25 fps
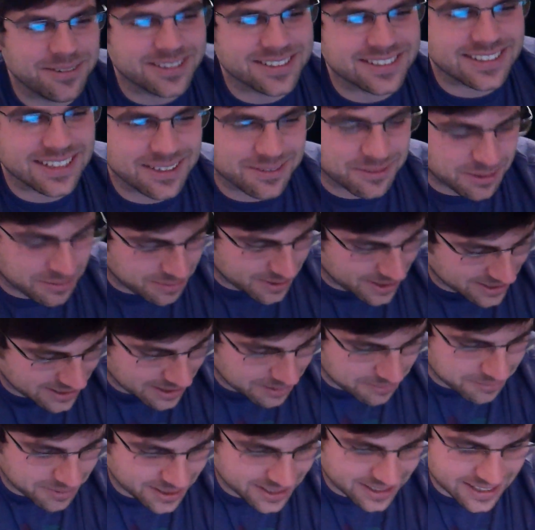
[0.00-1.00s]
him and said we're
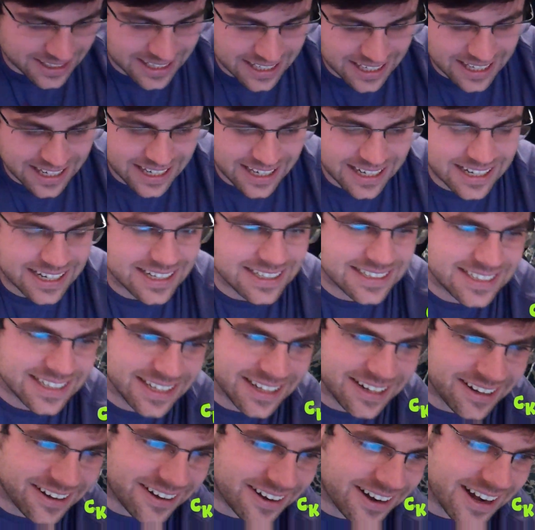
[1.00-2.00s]
about I'm about to eat
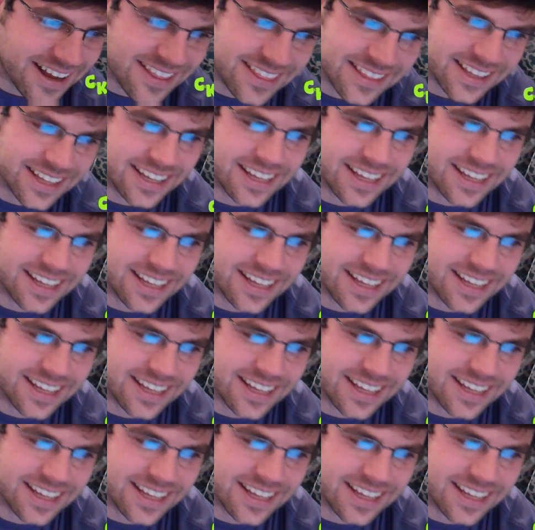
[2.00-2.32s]
dinner and